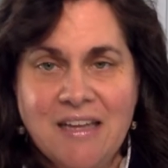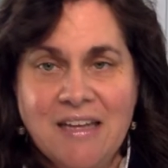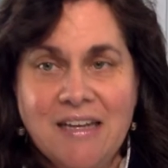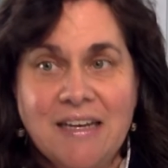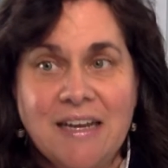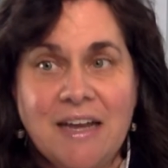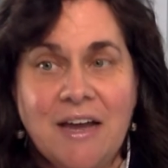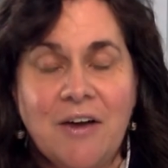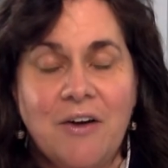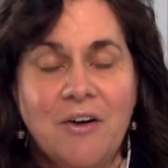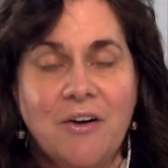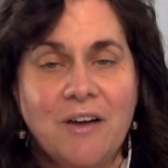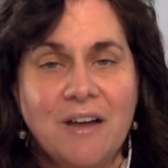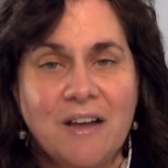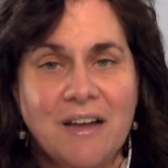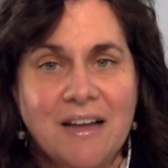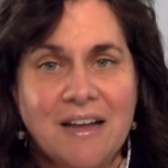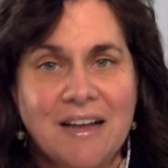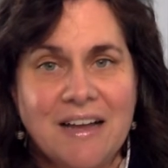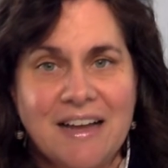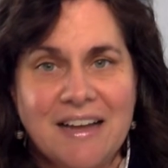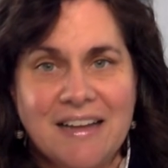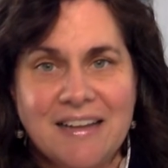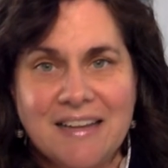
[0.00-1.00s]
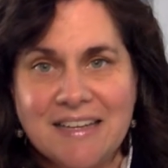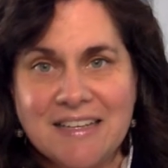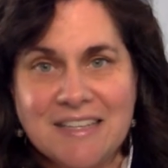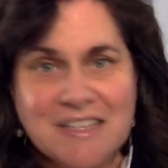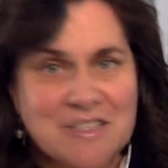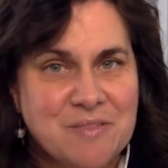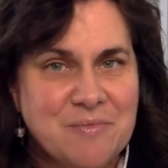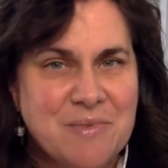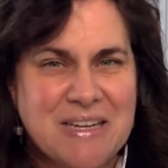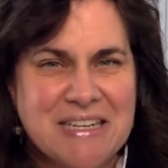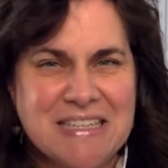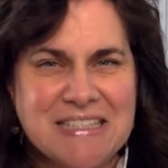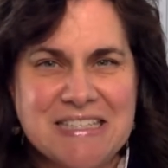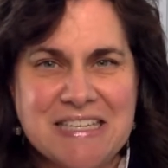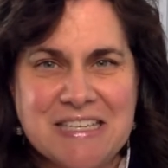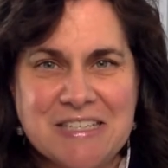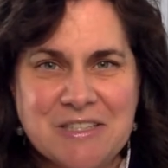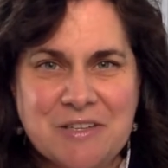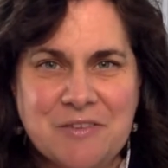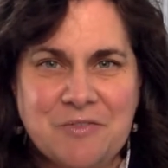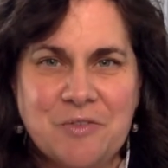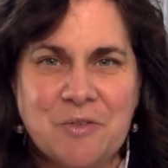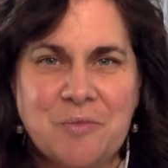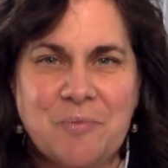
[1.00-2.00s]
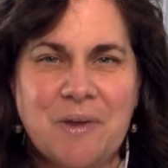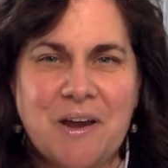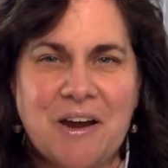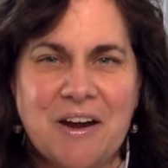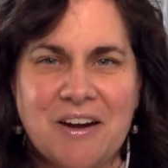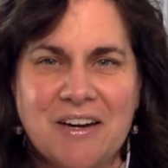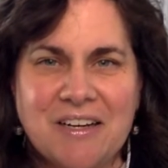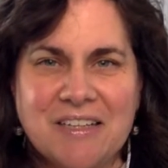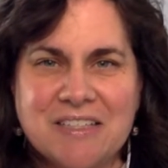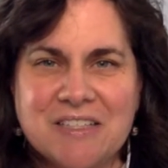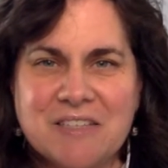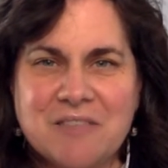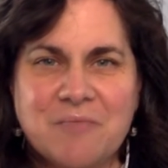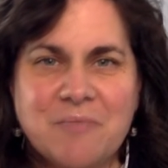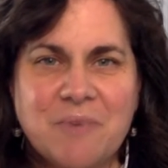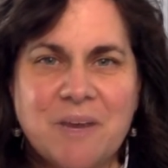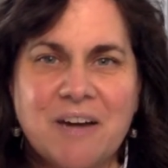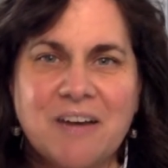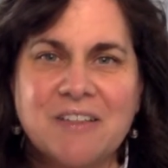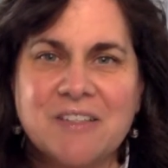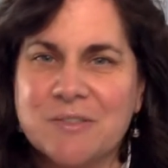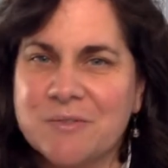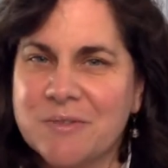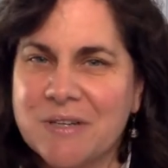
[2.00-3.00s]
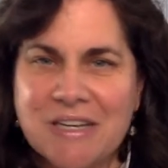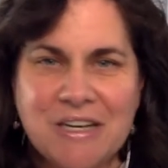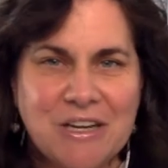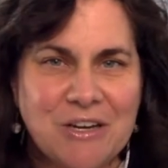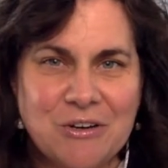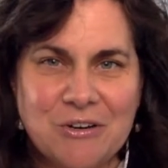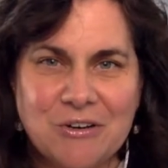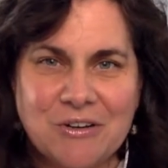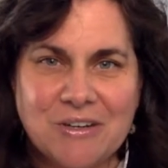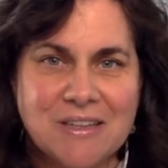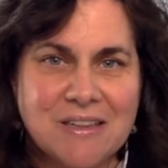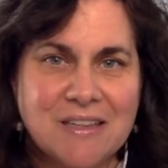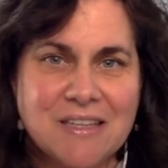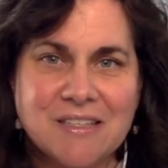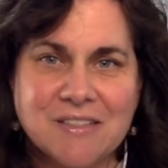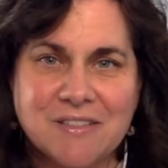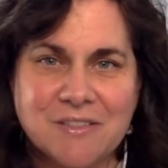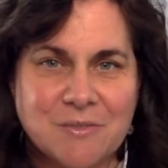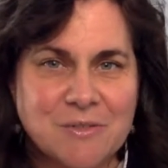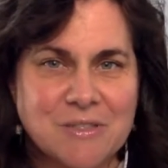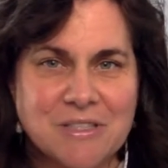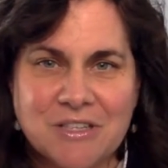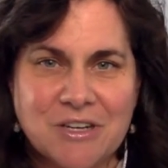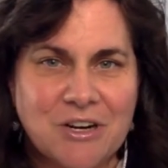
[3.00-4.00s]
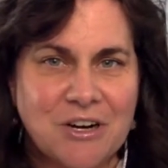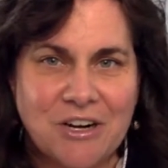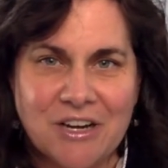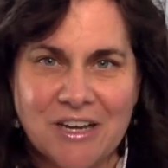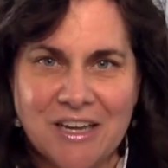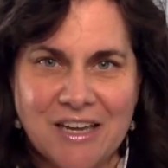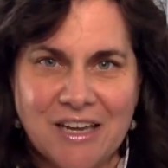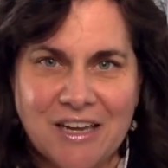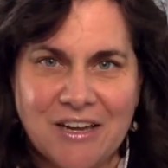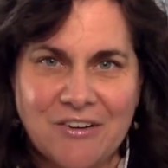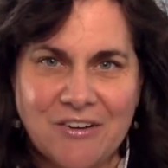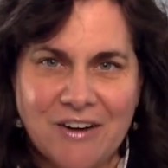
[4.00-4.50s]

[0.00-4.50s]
Now, that doesn't mean it's easy for parents. Parents, we know, this wasn't our gig,